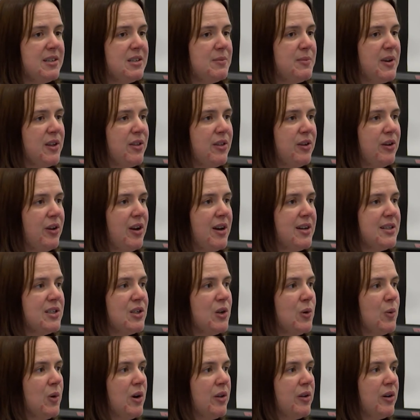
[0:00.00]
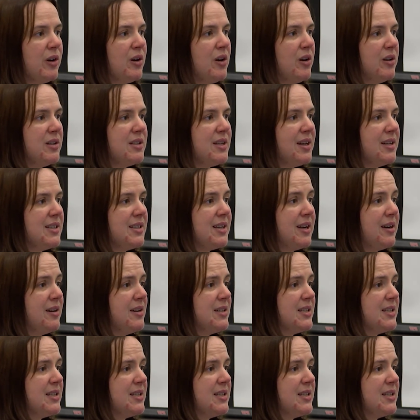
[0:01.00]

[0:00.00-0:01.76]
Smith, who has no other contacts there,